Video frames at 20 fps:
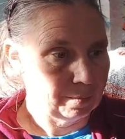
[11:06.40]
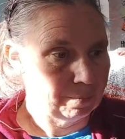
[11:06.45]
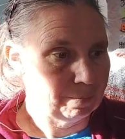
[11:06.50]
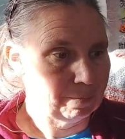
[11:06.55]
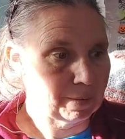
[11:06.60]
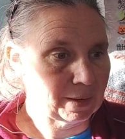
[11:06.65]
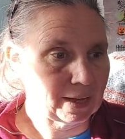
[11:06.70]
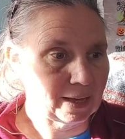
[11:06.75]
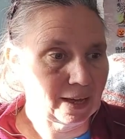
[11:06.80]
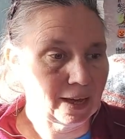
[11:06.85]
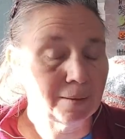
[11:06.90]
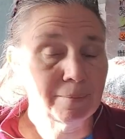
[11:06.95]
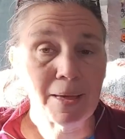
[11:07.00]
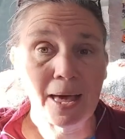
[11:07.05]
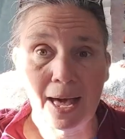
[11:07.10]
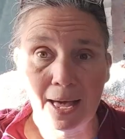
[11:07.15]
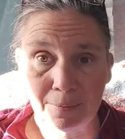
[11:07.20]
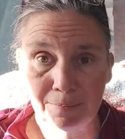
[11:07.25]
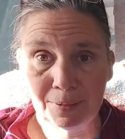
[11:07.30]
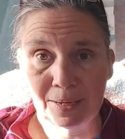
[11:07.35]
But I'm
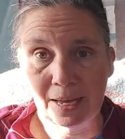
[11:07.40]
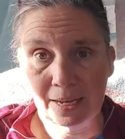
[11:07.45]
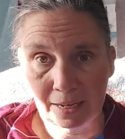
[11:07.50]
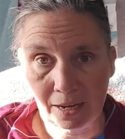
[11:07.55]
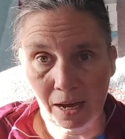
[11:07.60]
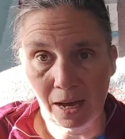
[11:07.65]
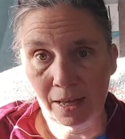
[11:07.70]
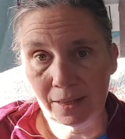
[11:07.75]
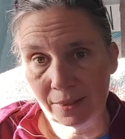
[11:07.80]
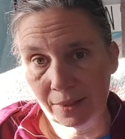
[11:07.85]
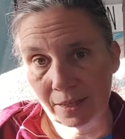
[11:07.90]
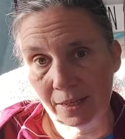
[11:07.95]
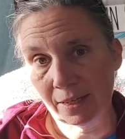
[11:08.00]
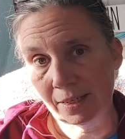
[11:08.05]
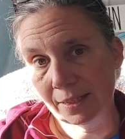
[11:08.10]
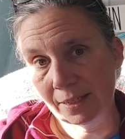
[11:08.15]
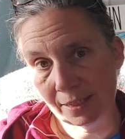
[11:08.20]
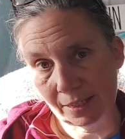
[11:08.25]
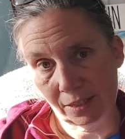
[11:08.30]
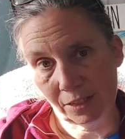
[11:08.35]
happy I got the
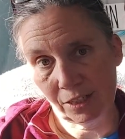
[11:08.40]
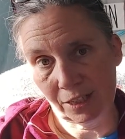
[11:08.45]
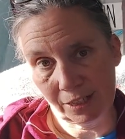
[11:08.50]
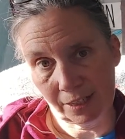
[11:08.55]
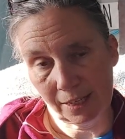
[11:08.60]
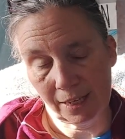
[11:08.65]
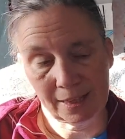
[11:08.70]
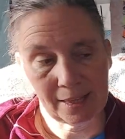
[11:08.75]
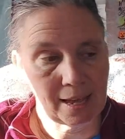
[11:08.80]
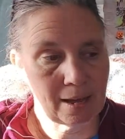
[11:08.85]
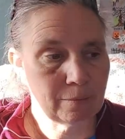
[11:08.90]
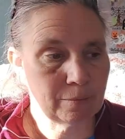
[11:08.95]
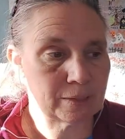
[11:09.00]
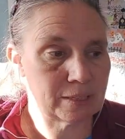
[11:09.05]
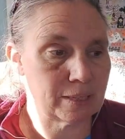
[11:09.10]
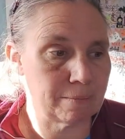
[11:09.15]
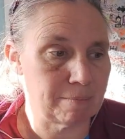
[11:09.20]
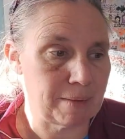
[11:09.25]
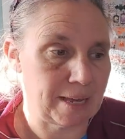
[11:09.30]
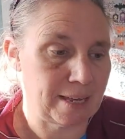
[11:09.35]
stitching done. That was
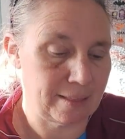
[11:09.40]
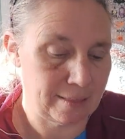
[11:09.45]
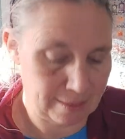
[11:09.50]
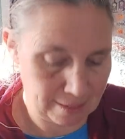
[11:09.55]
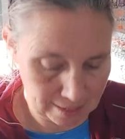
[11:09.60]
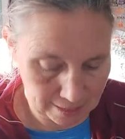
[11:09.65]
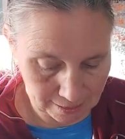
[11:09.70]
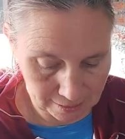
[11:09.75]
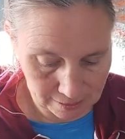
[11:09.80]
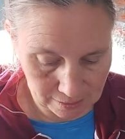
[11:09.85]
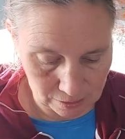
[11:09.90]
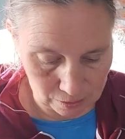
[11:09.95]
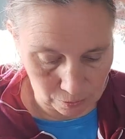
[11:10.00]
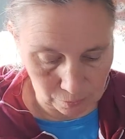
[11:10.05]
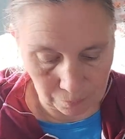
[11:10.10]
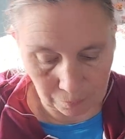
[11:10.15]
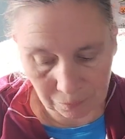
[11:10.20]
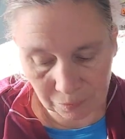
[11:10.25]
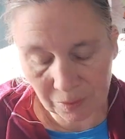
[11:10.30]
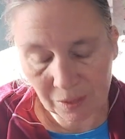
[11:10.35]
the main thing.
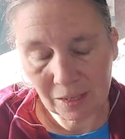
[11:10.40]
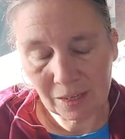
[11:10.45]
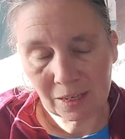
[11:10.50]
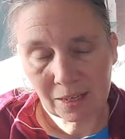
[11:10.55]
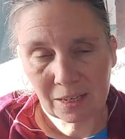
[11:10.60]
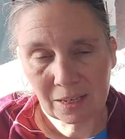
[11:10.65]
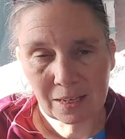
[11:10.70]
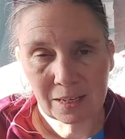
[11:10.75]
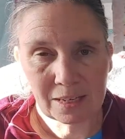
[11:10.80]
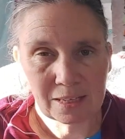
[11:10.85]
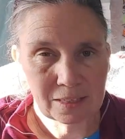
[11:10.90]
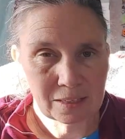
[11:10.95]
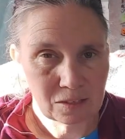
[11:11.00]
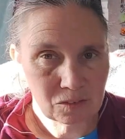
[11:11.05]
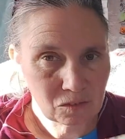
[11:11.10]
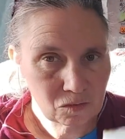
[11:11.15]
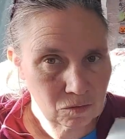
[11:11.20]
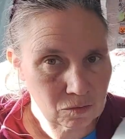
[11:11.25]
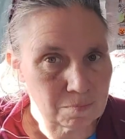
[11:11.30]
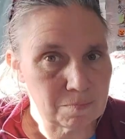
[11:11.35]
So
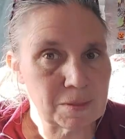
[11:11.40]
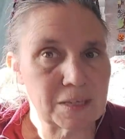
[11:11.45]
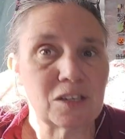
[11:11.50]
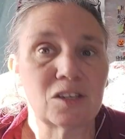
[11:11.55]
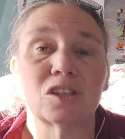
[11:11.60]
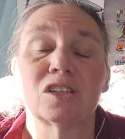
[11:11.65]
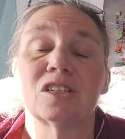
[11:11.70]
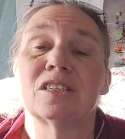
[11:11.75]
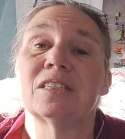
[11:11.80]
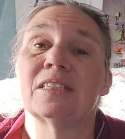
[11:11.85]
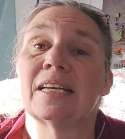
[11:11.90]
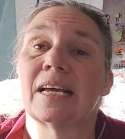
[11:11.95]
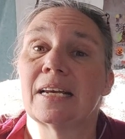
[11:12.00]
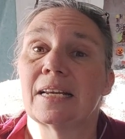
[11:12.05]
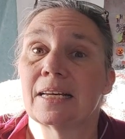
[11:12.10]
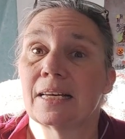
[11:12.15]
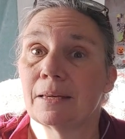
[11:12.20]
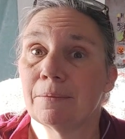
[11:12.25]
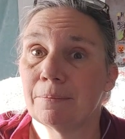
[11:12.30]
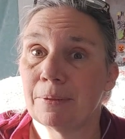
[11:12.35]
be good to get
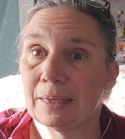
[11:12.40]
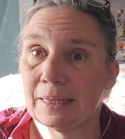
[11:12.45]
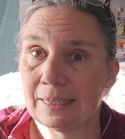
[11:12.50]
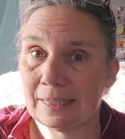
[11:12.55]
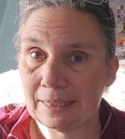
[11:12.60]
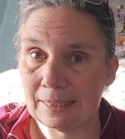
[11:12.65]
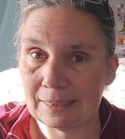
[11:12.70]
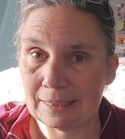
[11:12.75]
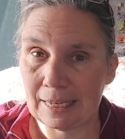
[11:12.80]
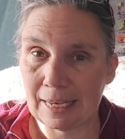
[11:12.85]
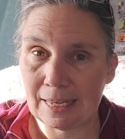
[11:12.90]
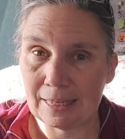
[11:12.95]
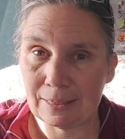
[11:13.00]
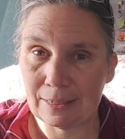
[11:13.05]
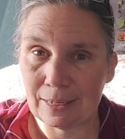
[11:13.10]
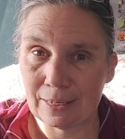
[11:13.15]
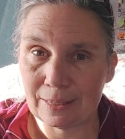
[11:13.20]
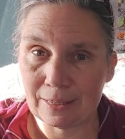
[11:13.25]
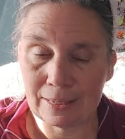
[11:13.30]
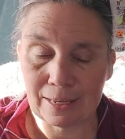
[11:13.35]
it completely done.
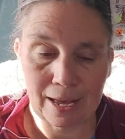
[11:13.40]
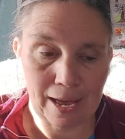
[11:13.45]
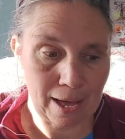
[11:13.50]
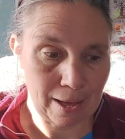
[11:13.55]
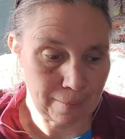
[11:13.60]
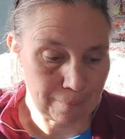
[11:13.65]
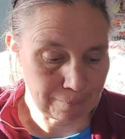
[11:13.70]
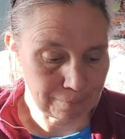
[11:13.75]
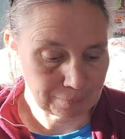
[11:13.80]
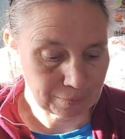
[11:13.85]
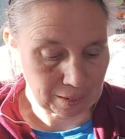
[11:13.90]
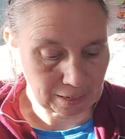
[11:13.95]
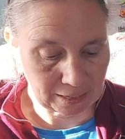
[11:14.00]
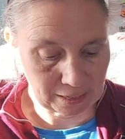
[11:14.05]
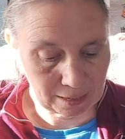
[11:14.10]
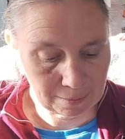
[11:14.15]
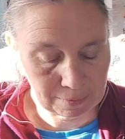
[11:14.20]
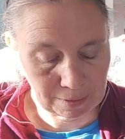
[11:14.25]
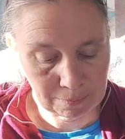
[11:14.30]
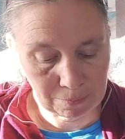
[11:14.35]
And I'm
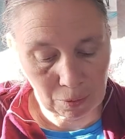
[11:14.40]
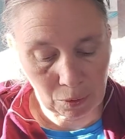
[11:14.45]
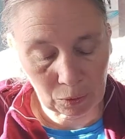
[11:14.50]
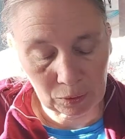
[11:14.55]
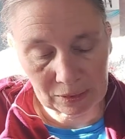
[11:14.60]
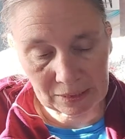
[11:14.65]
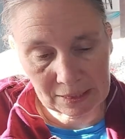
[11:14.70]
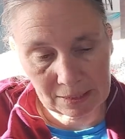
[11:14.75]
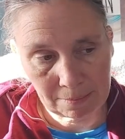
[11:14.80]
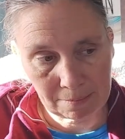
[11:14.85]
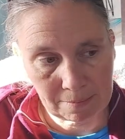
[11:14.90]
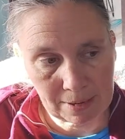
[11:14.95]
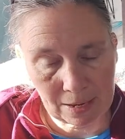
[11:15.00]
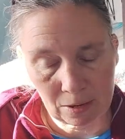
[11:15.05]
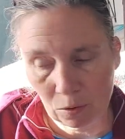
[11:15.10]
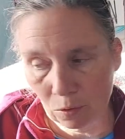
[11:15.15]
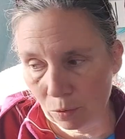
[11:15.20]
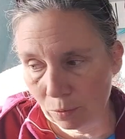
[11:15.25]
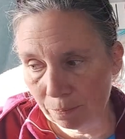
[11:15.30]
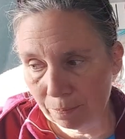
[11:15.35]
going to be pulling some of my
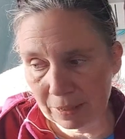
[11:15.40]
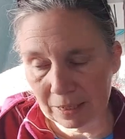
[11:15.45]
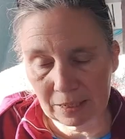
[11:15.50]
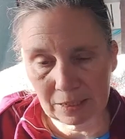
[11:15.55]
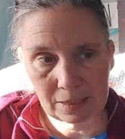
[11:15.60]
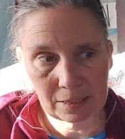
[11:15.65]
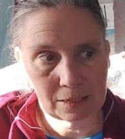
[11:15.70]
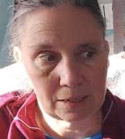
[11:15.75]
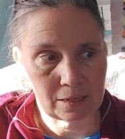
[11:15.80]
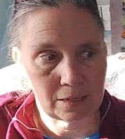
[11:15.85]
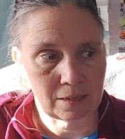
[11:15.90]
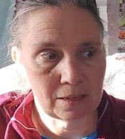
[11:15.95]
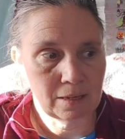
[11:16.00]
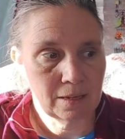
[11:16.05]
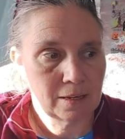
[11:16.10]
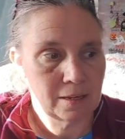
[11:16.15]
own beads to